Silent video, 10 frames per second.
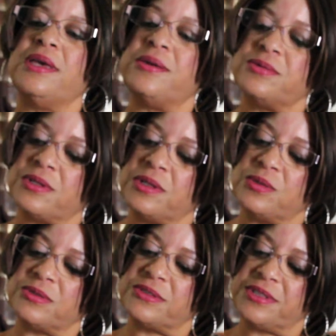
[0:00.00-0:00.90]
Here's the
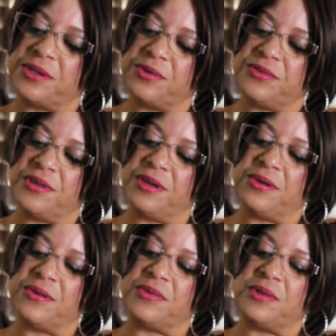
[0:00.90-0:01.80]
little stickers
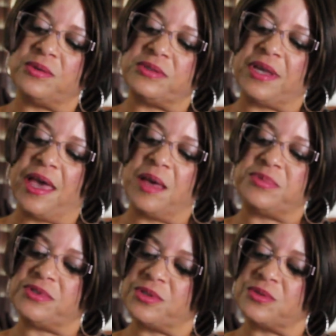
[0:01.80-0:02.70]
here, the little tab
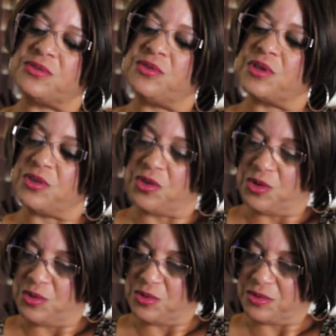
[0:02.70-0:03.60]
stickers you can
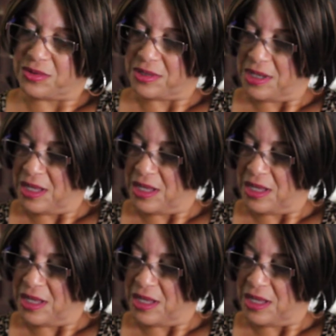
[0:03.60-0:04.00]
use.